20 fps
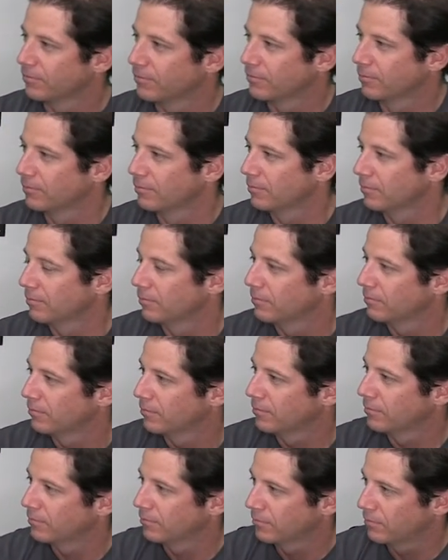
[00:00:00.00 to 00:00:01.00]

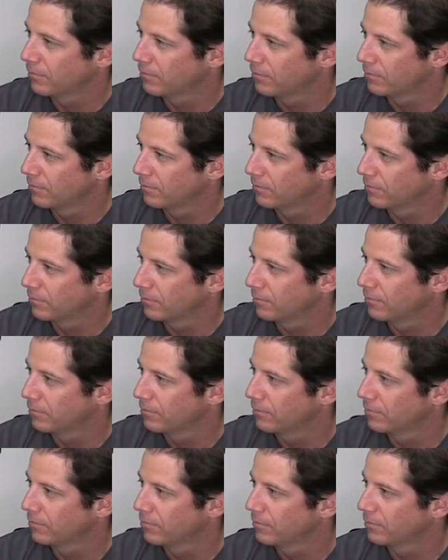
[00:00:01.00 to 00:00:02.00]

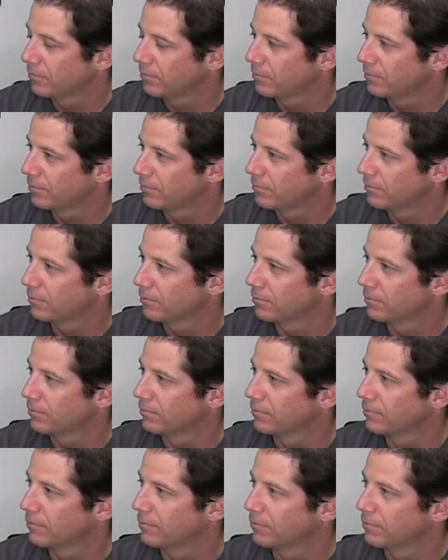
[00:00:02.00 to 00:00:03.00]

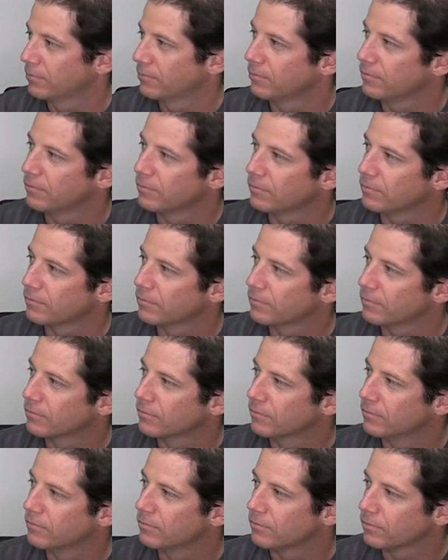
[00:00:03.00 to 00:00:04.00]

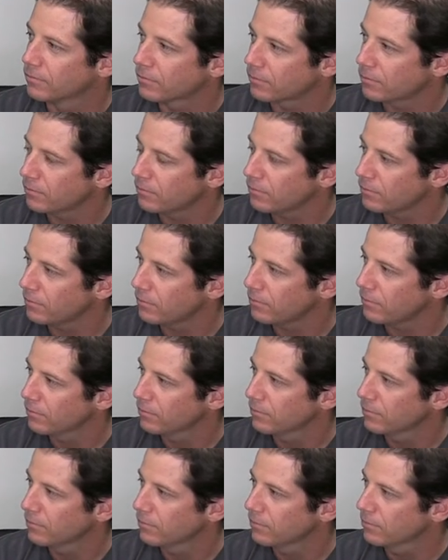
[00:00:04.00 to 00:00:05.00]

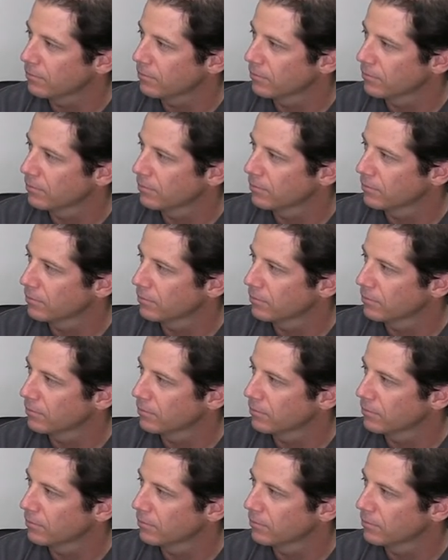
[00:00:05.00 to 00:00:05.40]
(silent)